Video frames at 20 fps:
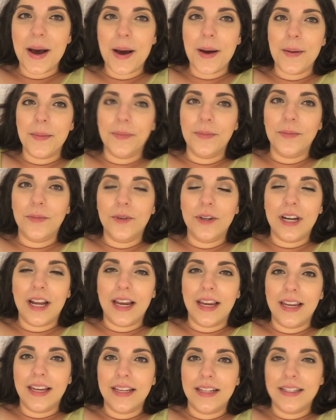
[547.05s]
um, would
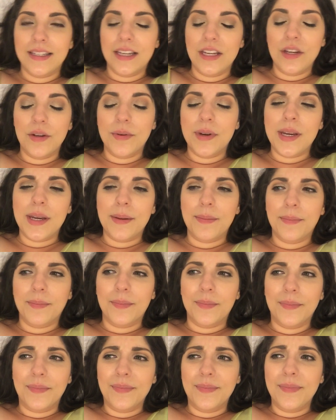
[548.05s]
I continue it?
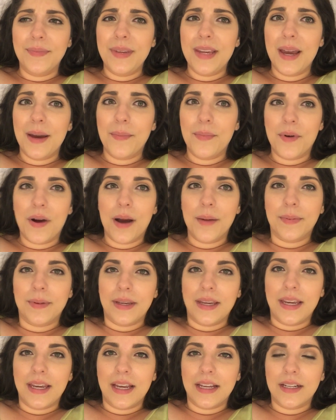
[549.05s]
Yeah,
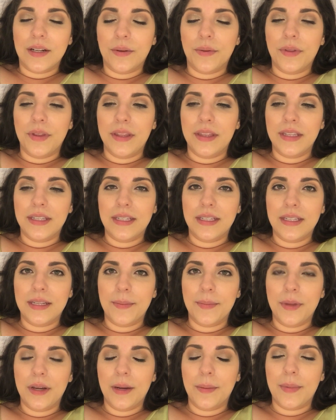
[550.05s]
probably. I don't think this is
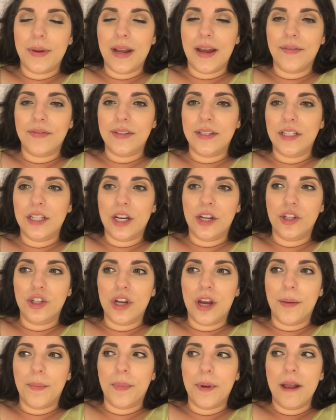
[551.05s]
something I'm going to have to touch
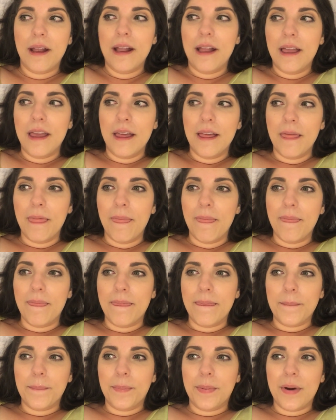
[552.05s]
up
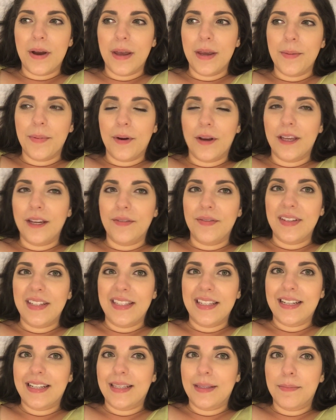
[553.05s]
probably probably every
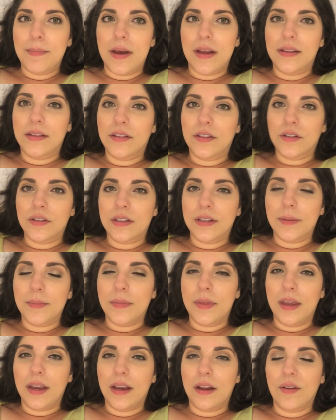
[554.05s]
6 months or
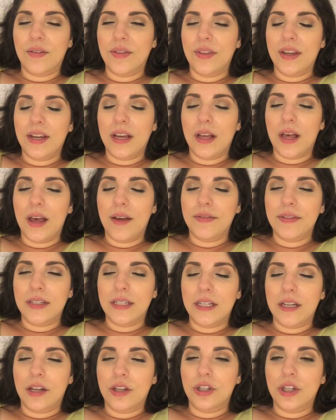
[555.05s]
something. I don't think I'll have to
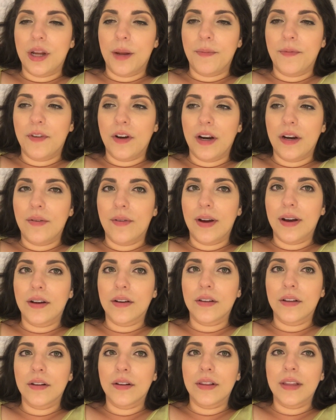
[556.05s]
touch it up very
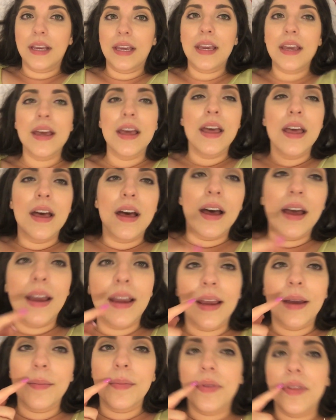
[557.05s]
regularly. I
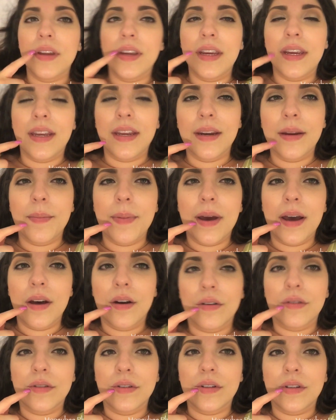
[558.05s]
am thinking
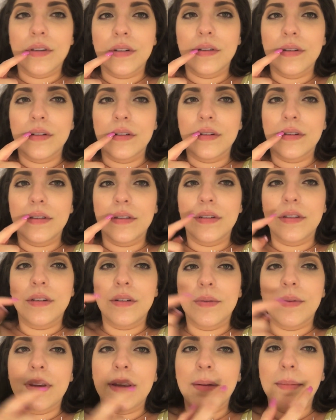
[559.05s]
about
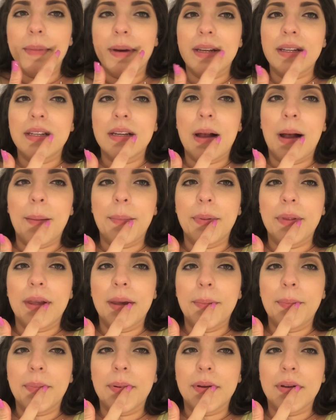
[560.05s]
doing my top
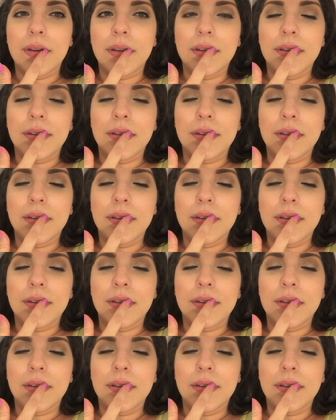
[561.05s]
lip